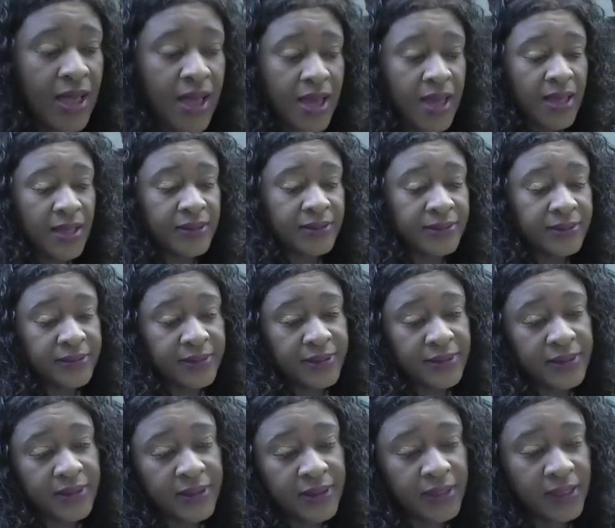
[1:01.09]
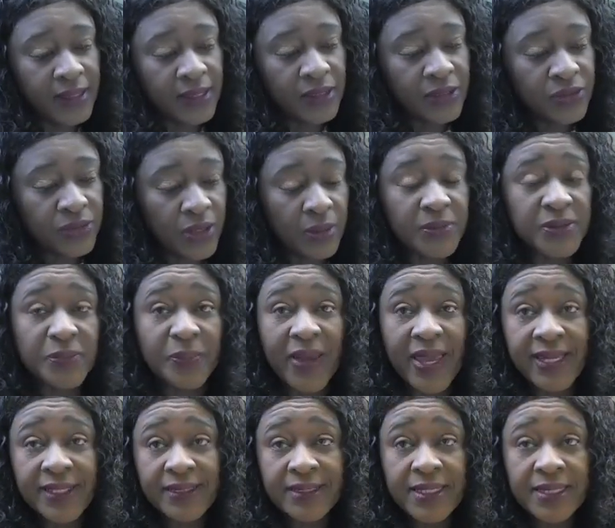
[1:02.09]
and some
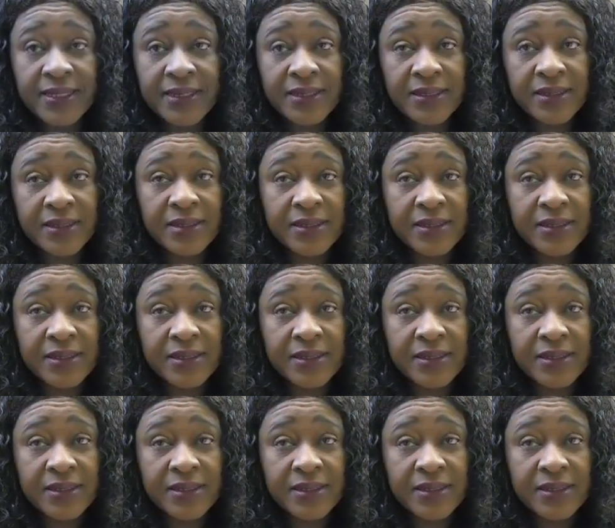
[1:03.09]
spices,